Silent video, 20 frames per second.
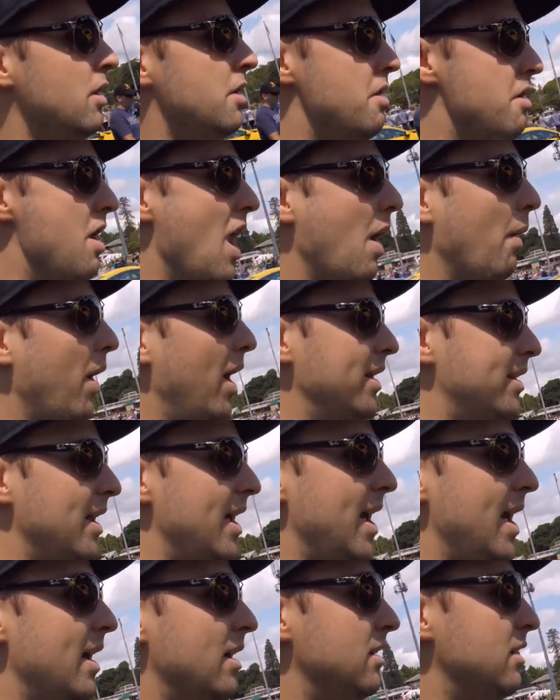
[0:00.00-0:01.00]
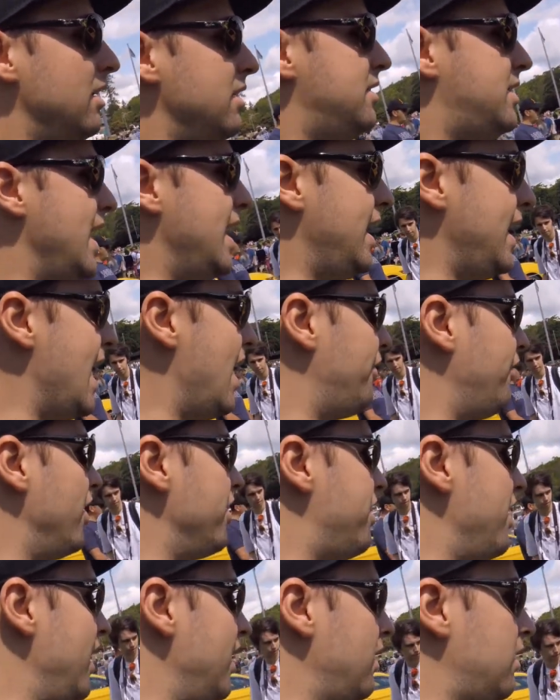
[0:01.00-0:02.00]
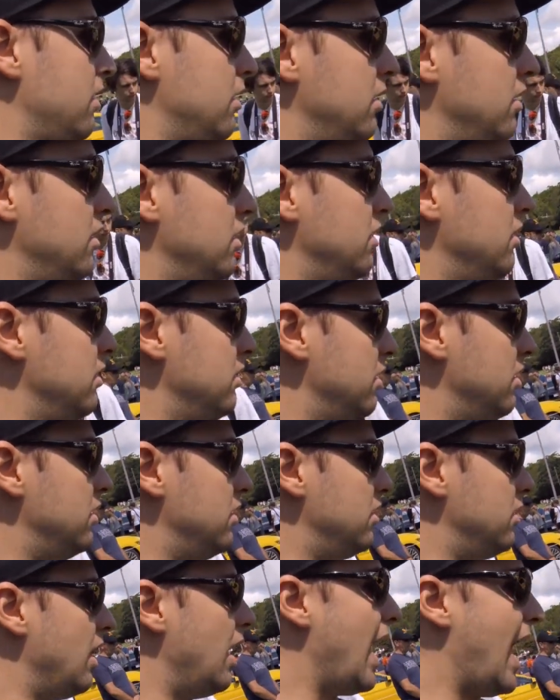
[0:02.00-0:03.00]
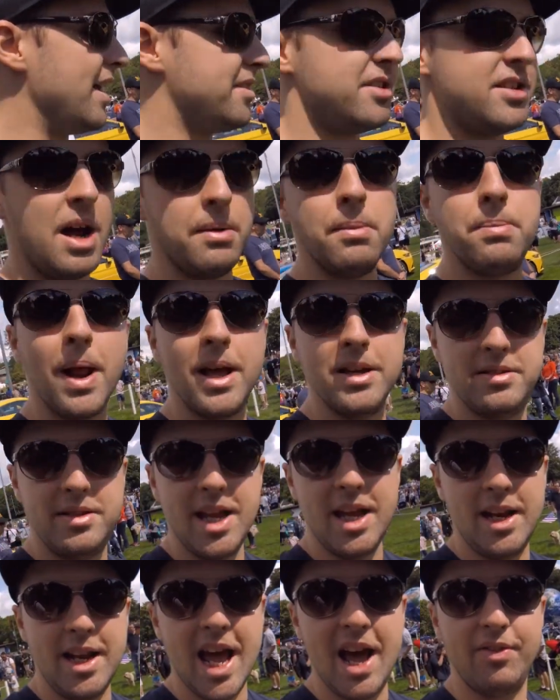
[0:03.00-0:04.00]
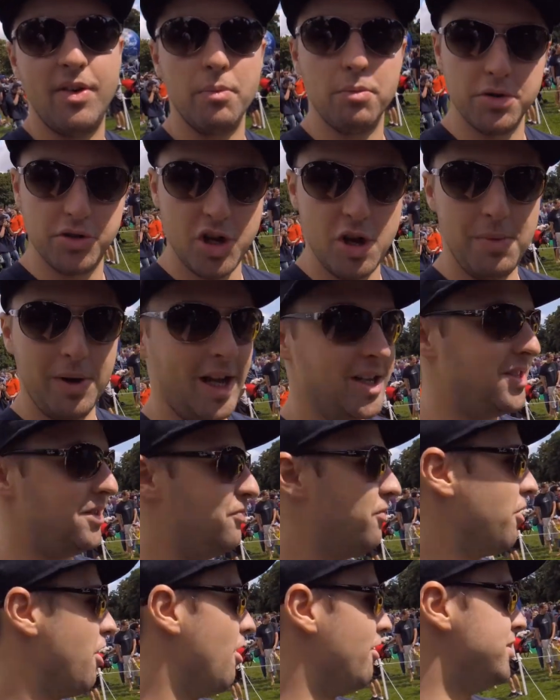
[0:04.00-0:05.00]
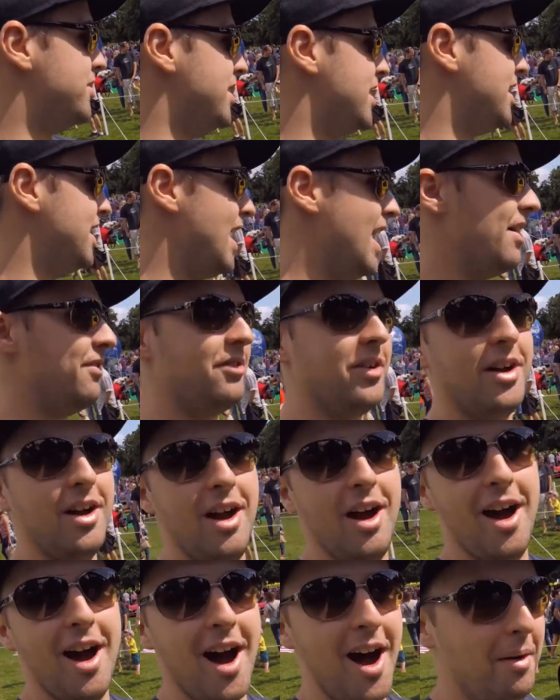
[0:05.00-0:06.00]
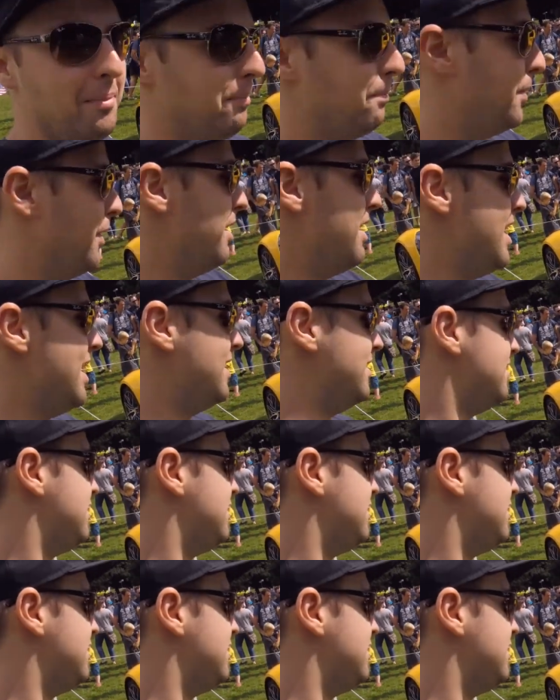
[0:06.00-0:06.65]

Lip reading: No idea. TDF, I think. That's the number plate's TDF. I'm presuming it's a Ferrari TDF, but it is.